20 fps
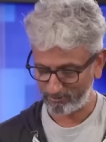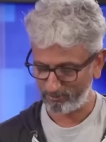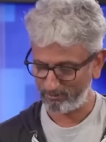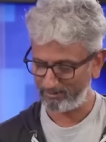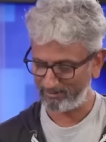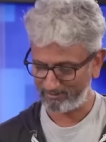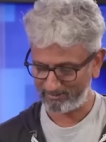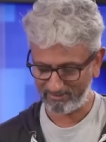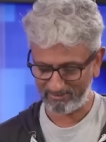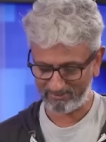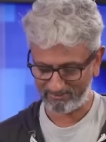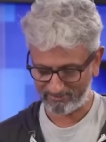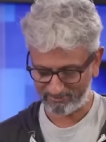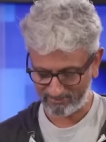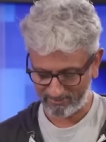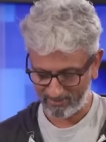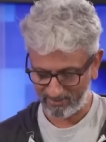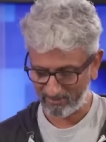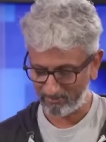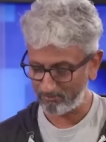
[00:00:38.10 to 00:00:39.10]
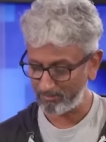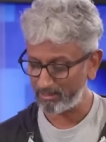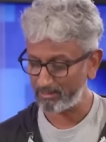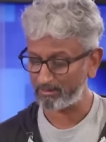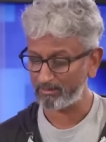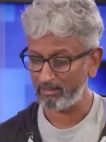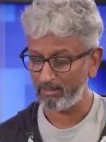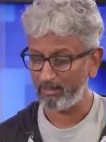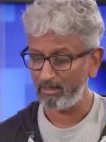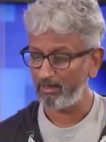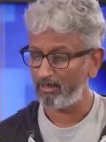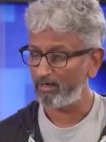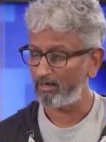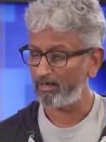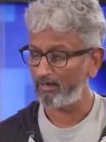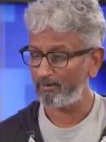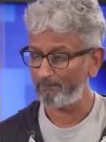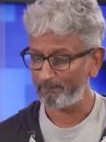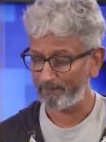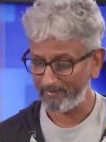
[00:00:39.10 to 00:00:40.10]
since Arc first launched,
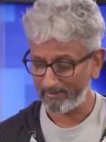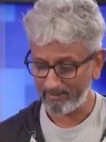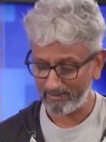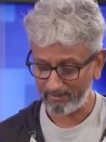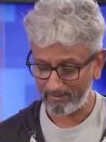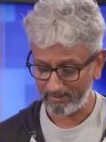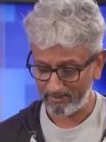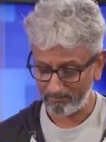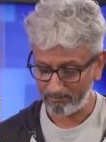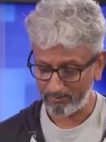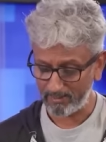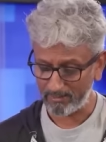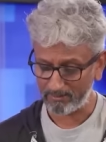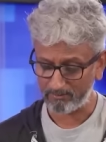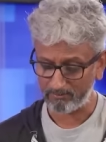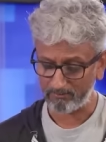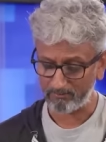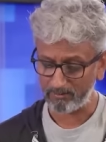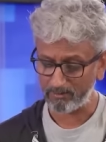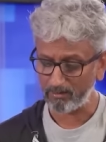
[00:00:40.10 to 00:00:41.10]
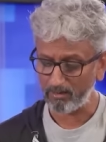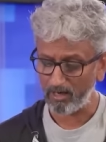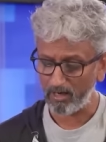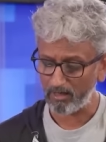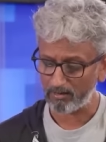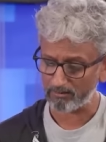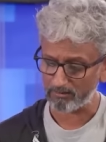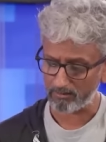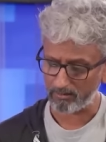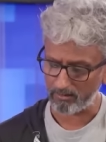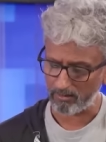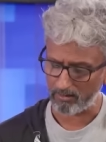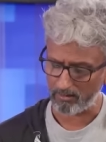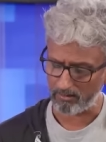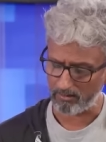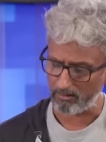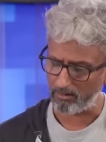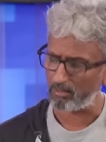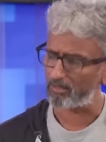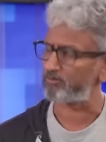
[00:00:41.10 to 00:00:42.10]
particularly when we're dealing with DirectX
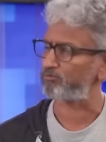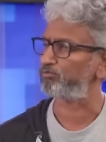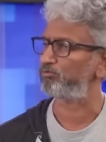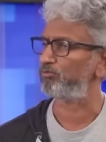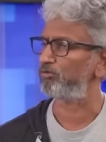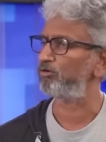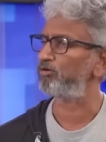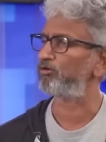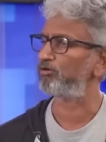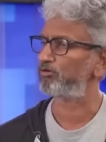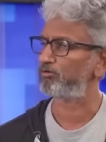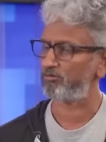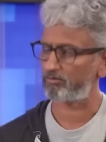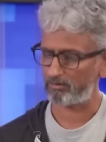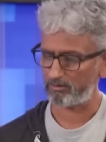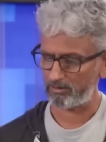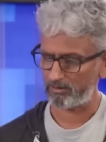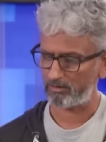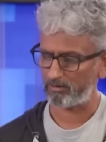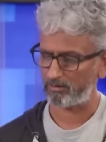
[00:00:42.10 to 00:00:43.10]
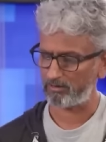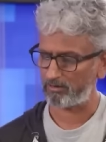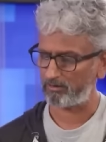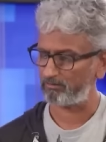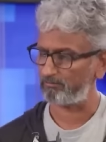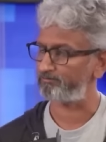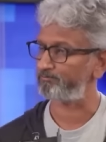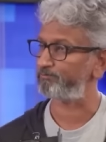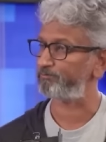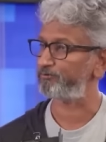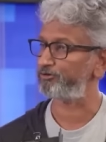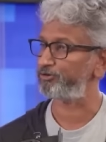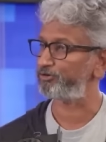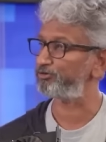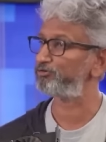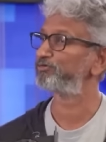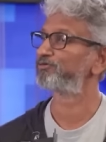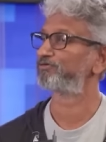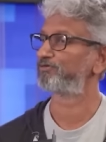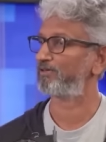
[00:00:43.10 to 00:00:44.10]
9 and 10 and slash just legacy
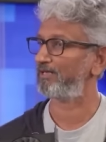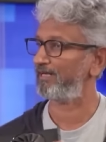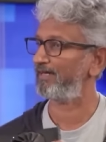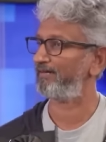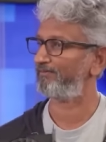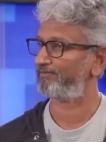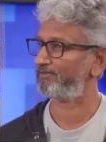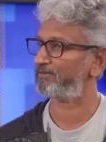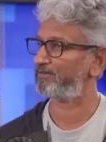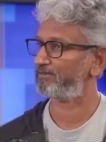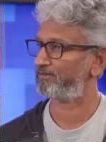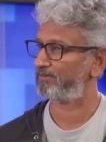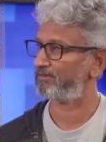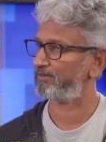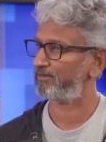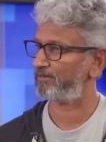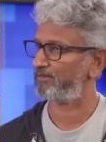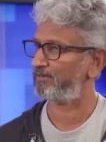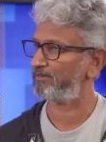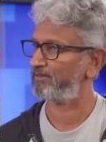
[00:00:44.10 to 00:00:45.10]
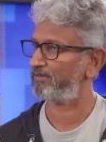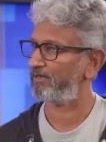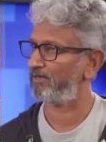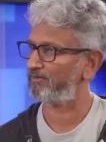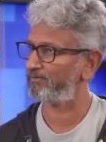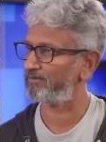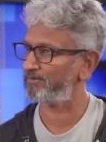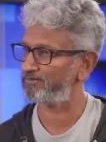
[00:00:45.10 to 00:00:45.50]
titles in general. But